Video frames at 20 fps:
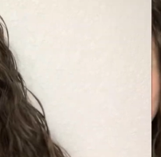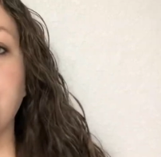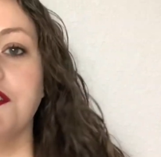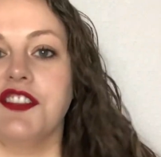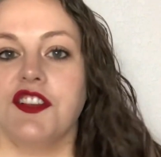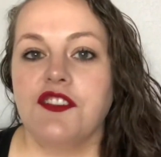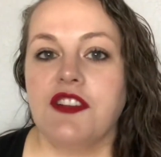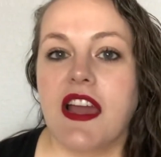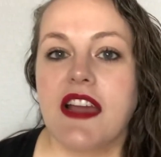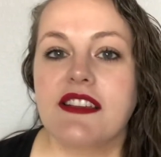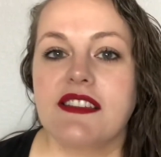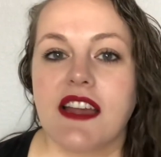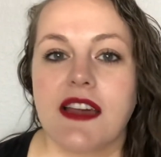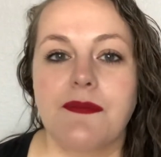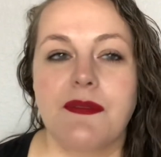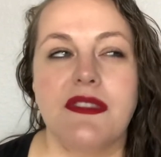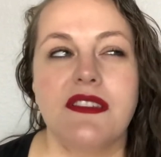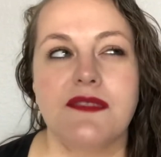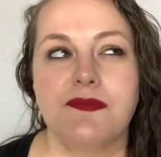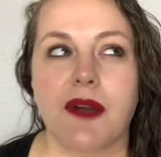So next
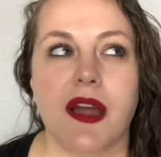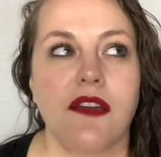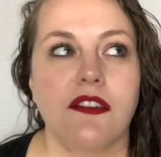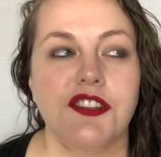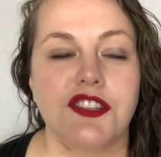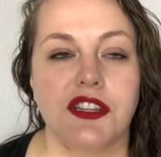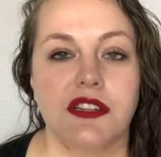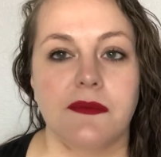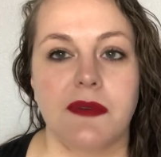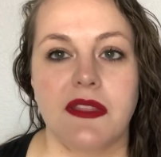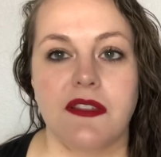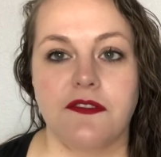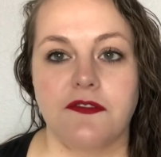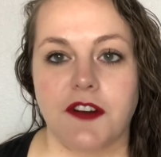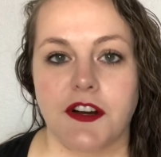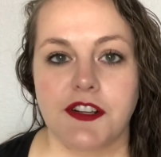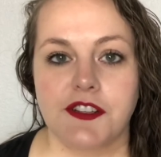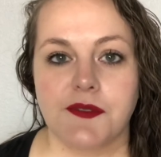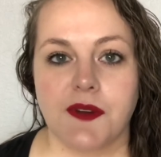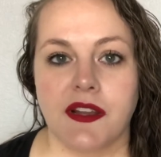up, and this probably should have been the
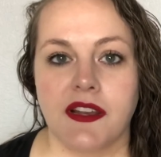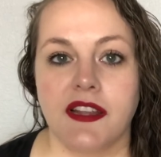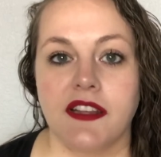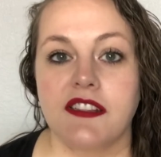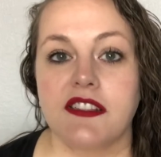first one, is